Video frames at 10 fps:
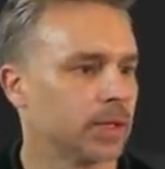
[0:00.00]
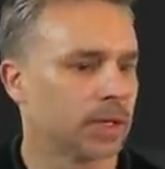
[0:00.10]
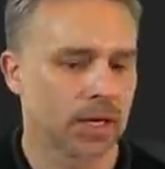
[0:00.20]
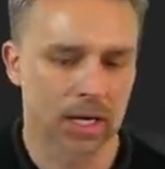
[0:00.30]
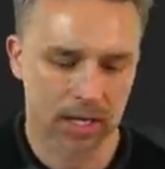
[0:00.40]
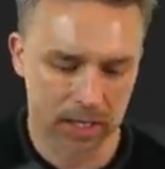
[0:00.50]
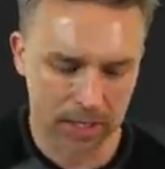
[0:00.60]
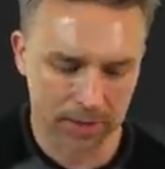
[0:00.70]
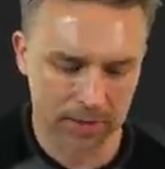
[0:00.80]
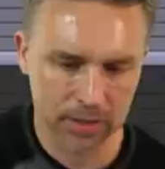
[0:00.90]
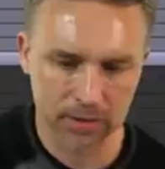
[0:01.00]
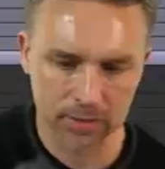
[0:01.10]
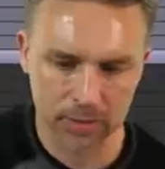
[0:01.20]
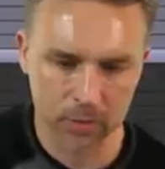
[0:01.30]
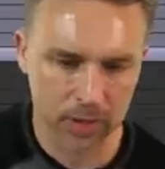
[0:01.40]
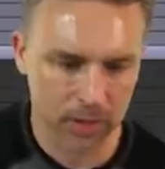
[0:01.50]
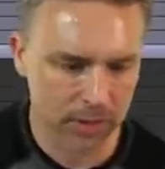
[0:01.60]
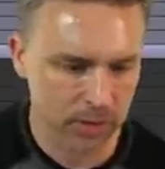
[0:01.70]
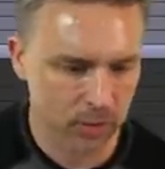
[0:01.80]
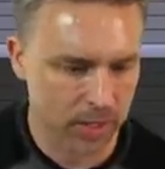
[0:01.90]
uh, and then you'll be well
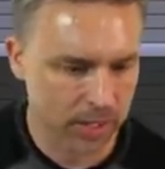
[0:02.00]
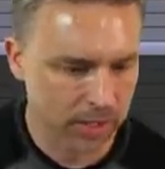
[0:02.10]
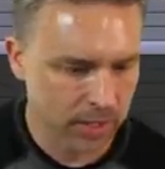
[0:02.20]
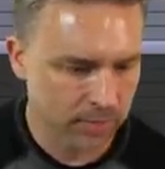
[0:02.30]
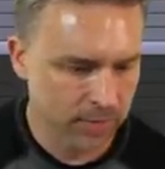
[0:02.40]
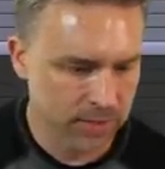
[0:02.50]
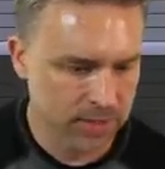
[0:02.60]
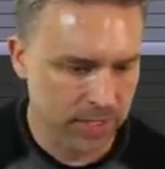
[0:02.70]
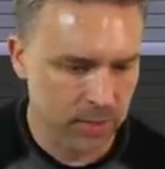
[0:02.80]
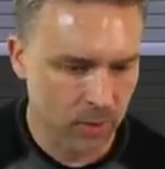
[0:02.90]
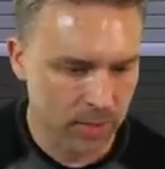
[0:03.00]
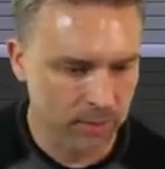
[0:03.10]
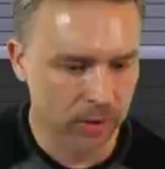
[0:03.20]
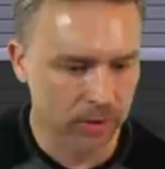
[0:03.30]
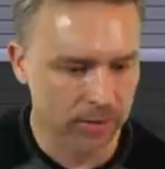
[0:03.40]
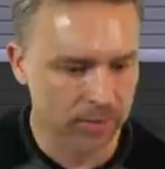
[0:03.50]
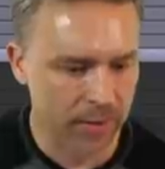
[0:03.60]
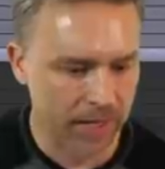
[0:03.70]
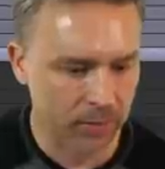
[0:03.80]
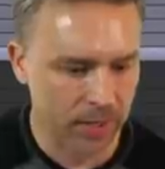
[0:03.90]
on your way. If you decide you want to blur the
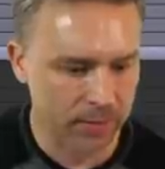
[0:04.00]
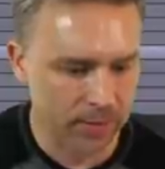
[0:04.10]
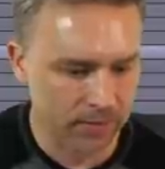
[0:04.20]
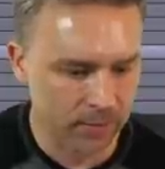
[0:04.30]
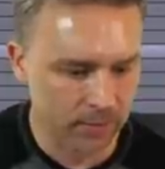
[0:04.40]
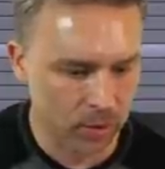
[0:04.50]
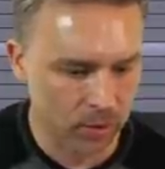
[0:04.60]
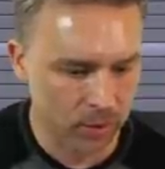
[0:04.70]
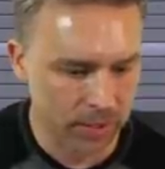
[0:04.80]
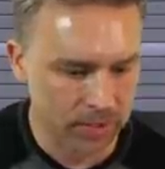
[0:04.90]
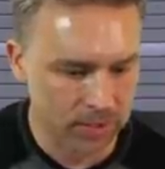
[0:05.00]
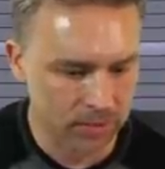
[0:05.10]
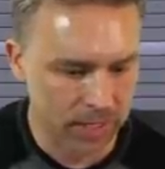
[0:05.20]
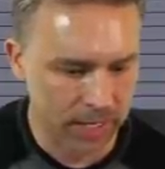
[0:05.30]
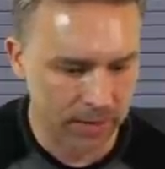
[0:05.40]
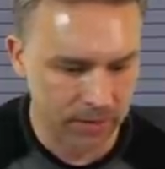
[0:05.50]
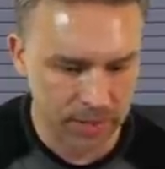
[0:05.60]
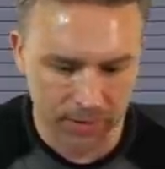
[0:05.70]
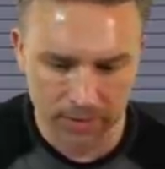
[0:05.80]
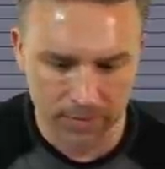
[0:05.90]
background even more, we can do that. Go
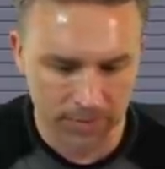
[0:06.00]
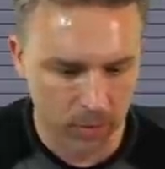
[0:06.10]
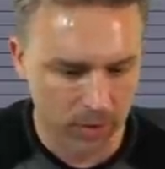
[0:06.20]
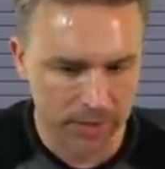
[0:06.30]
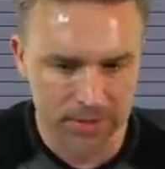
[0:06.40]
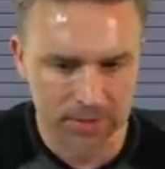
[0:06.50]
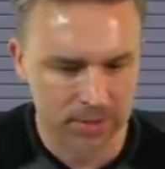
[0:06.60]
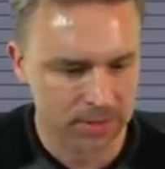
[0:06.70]
down to the forest.